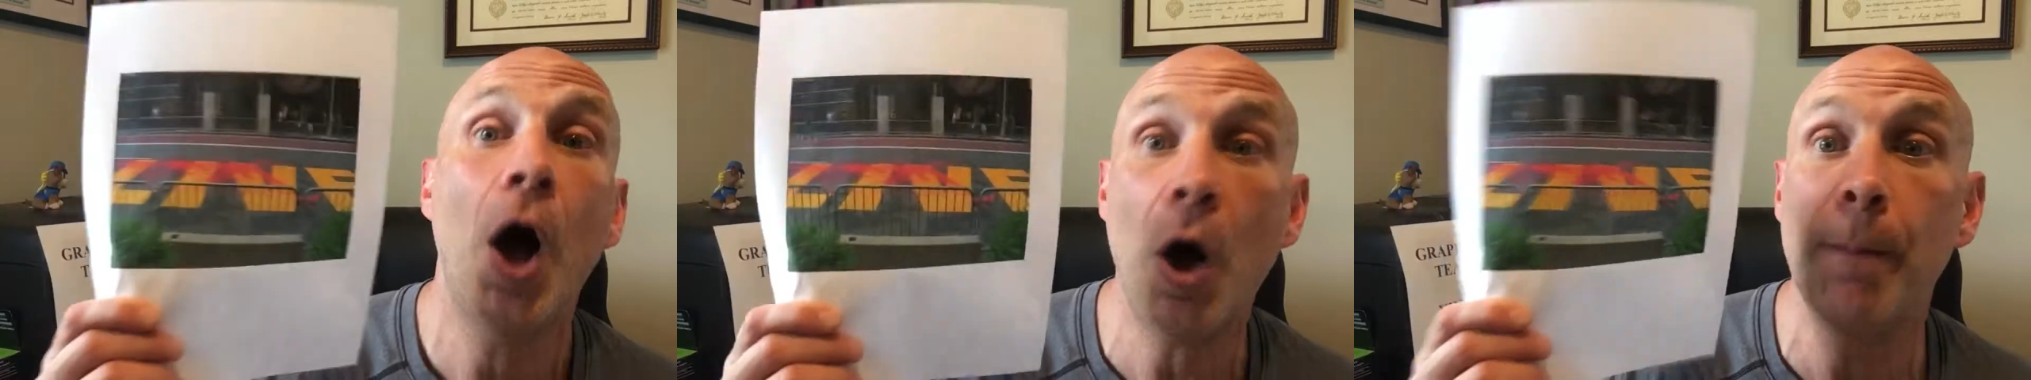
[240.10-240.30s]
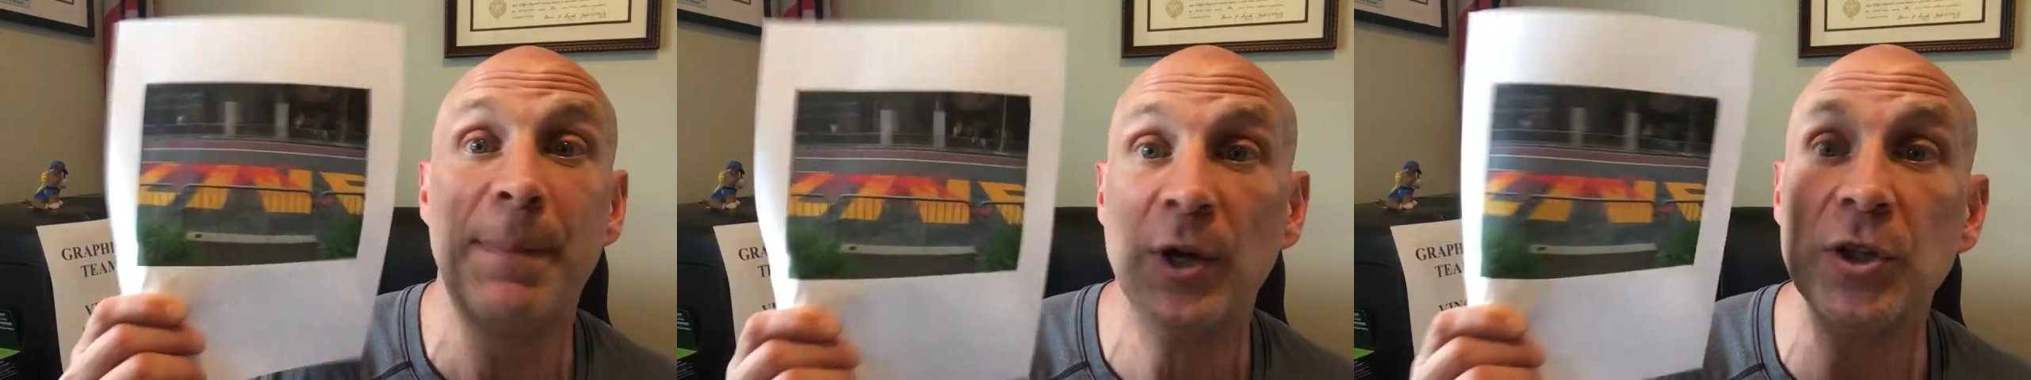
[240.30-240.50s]

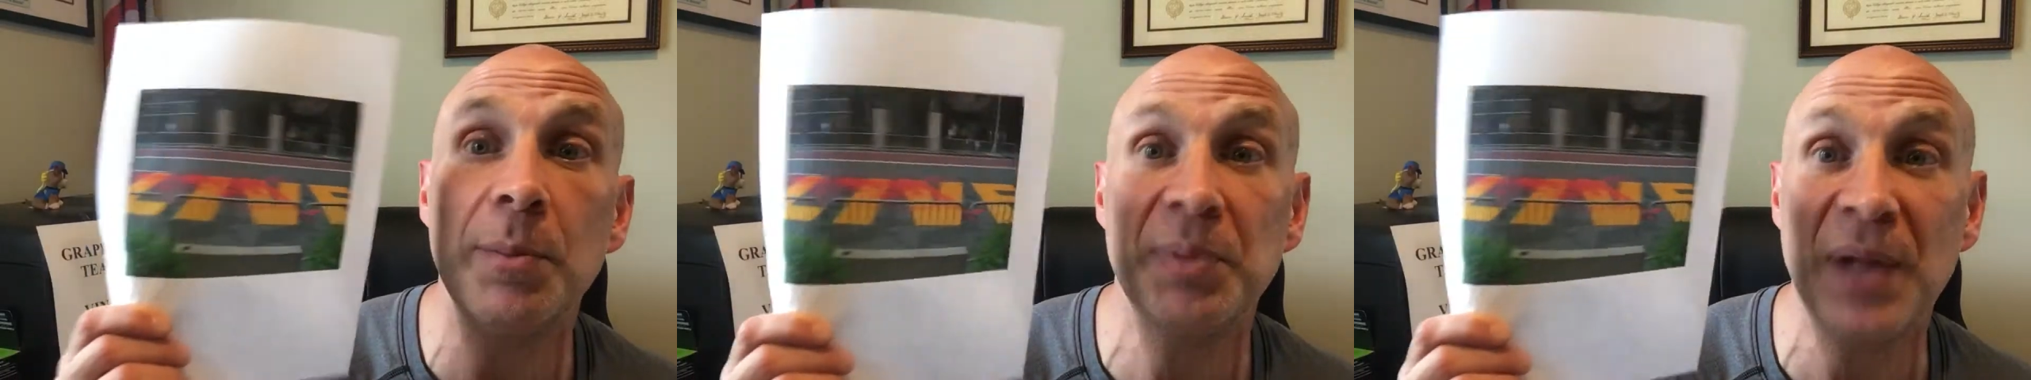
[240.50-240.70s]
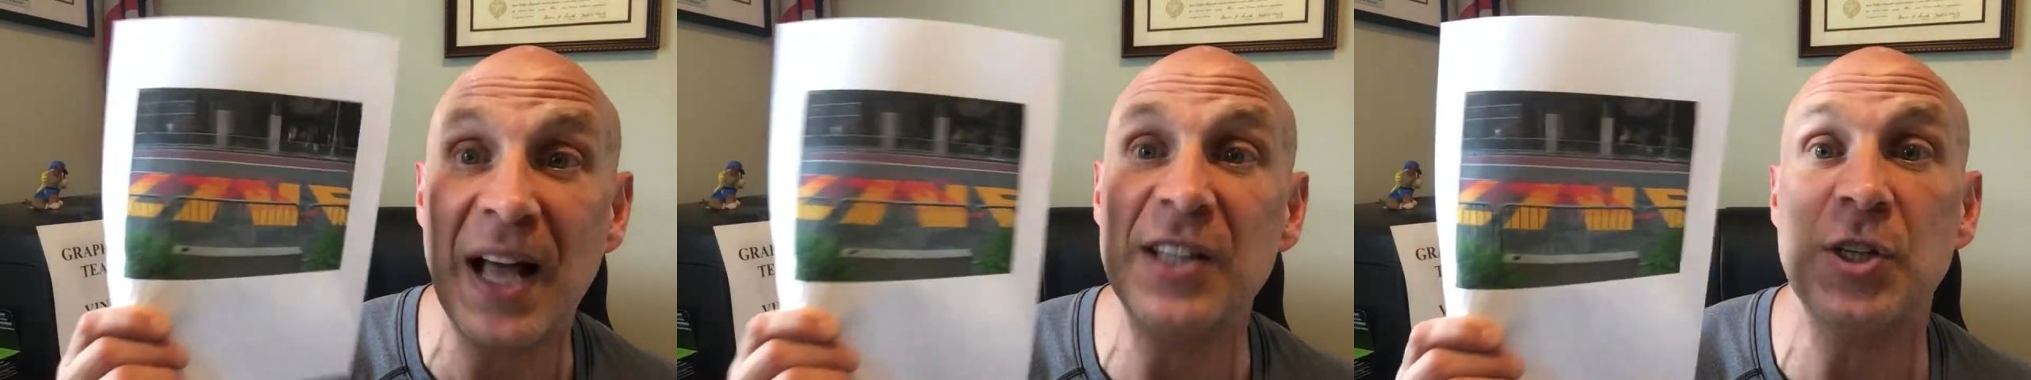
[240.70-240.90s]
oh, Bill de
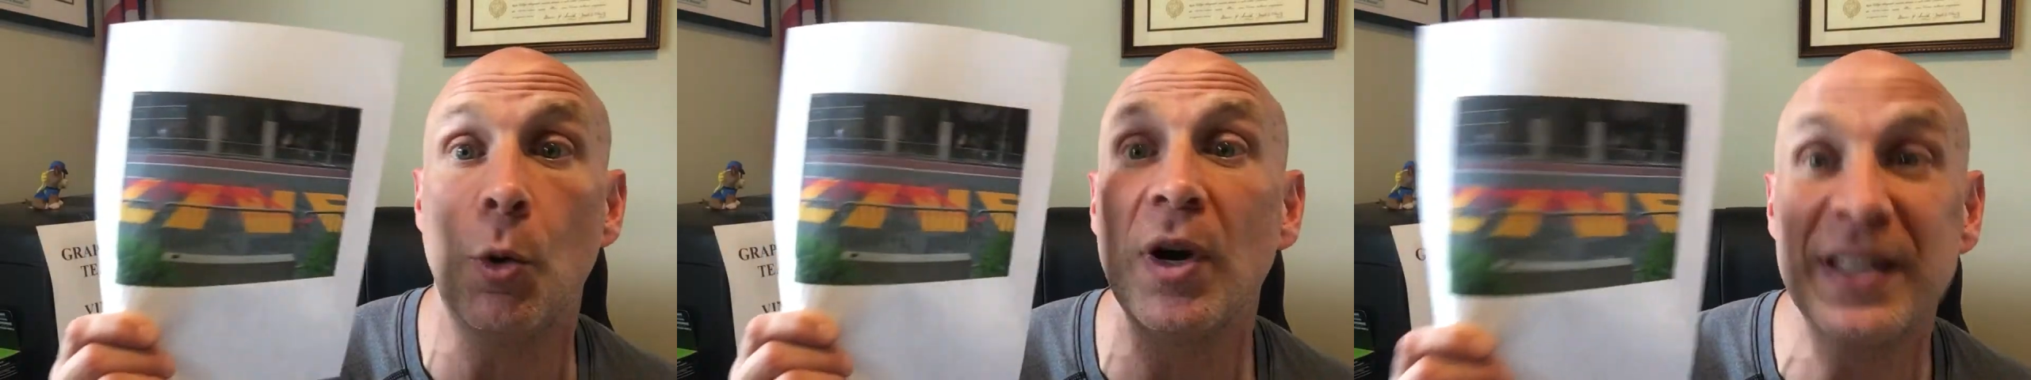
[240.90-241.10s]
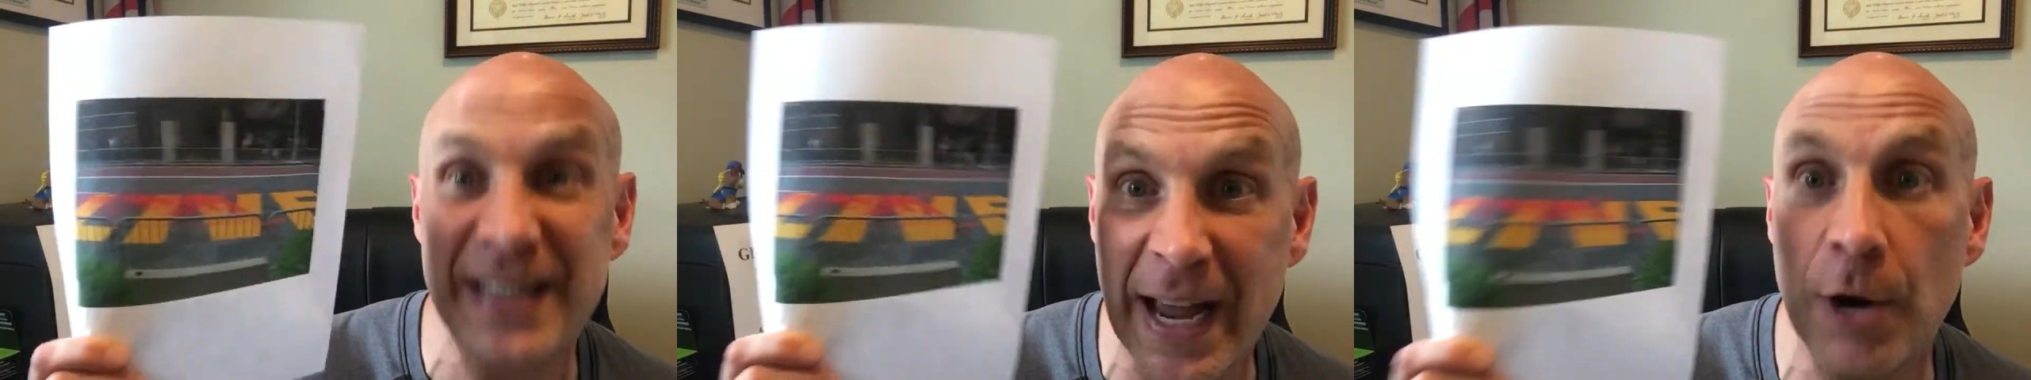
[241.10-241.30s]
Blasio
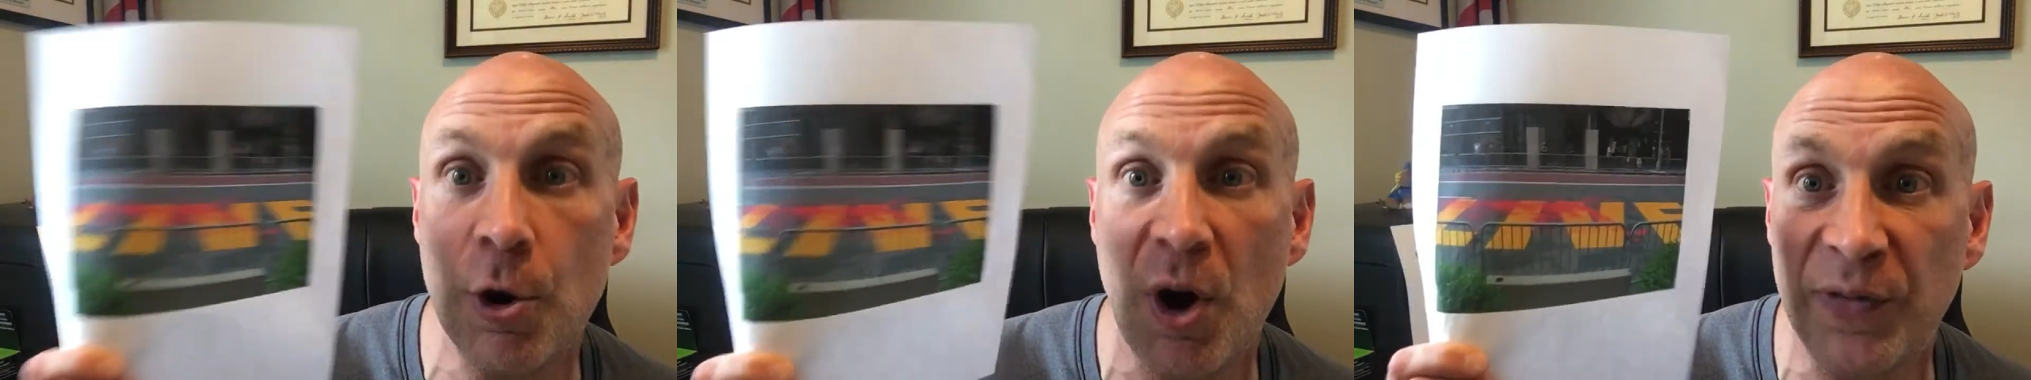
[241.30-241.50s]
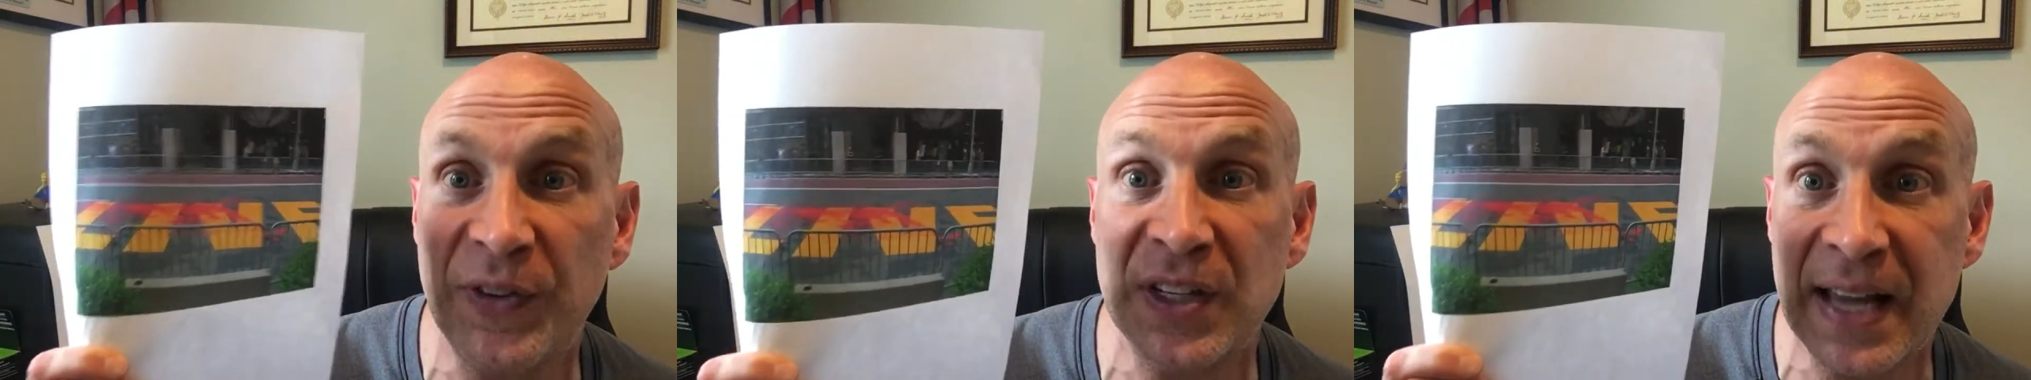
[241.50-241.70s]
will get
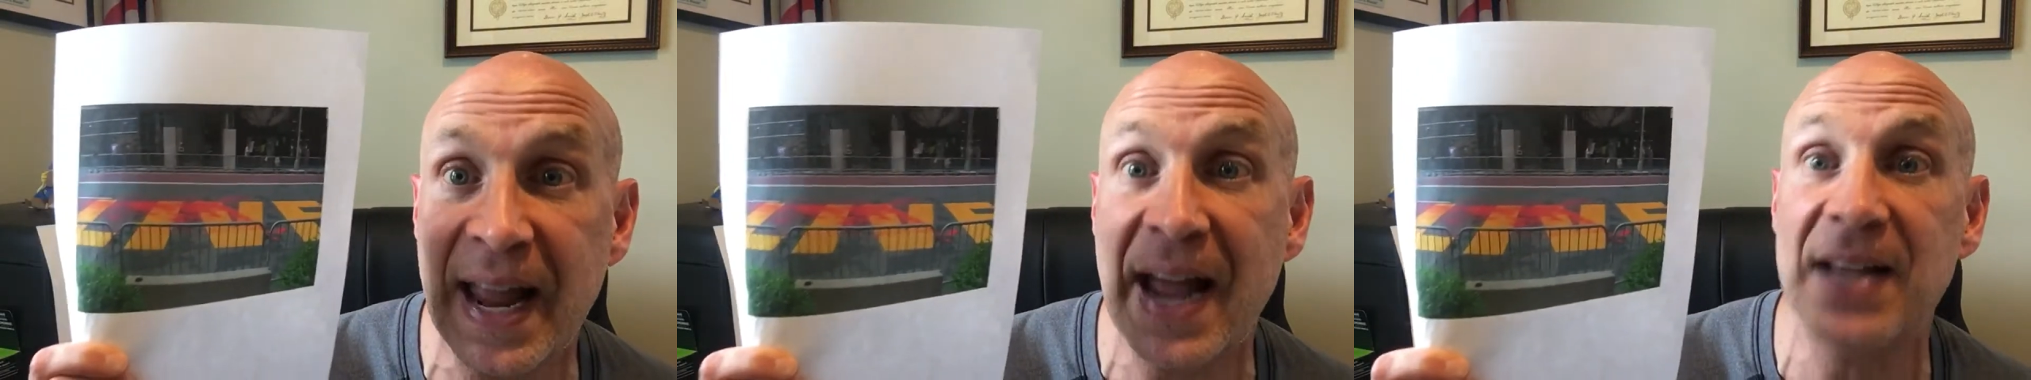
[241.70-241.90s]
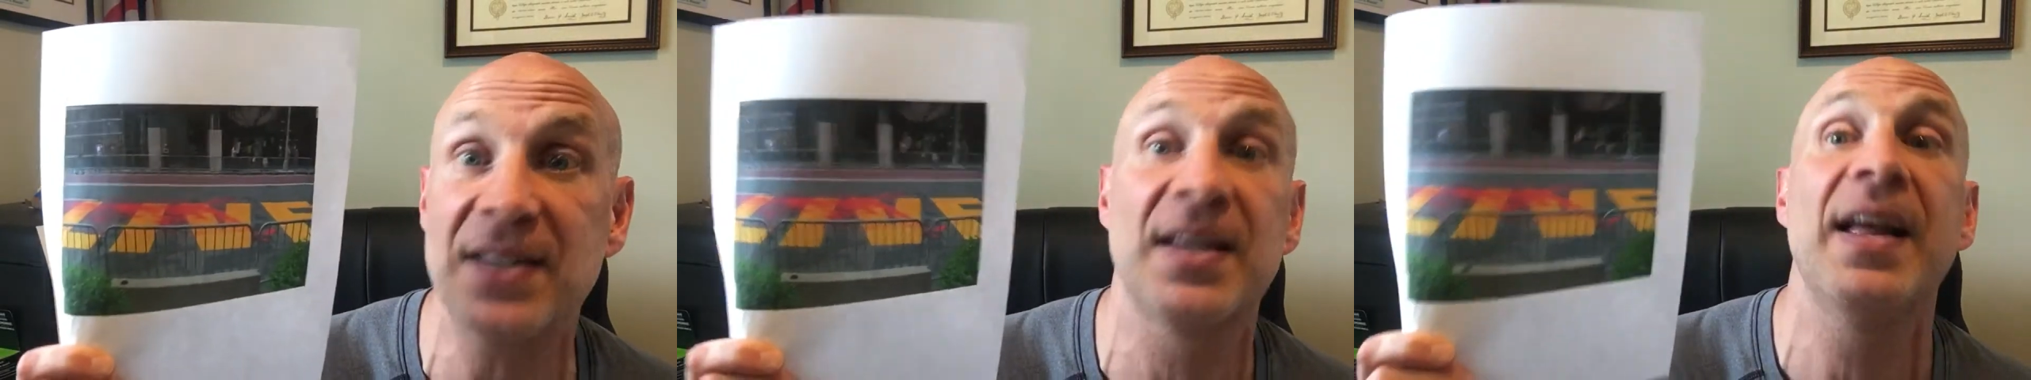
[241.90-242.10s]
off his
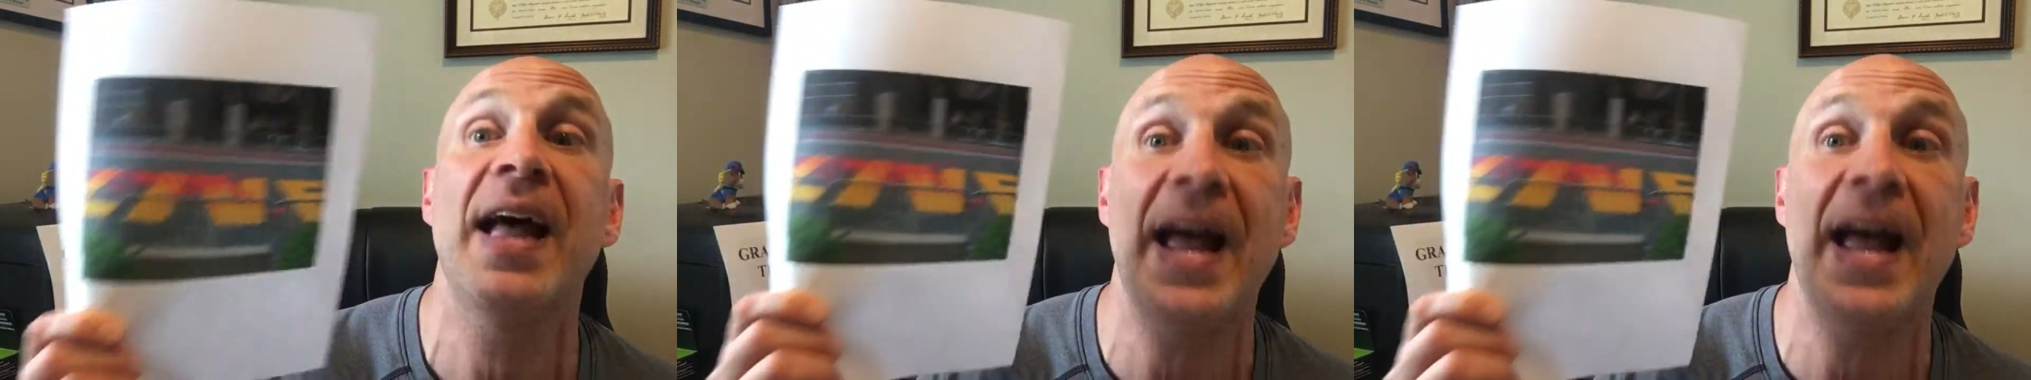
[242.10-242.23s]
ass